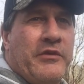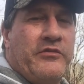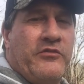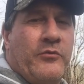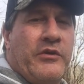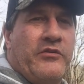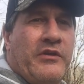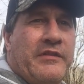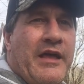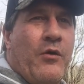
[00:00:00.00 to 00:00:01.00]
in a situation
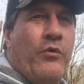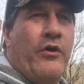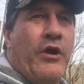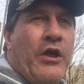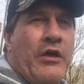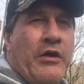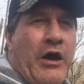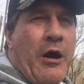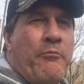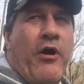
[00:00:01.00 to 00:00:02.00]
like that where
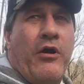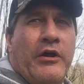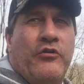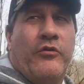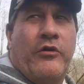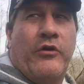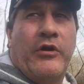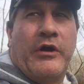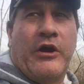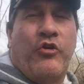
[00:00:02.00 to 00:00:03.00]
a pond or a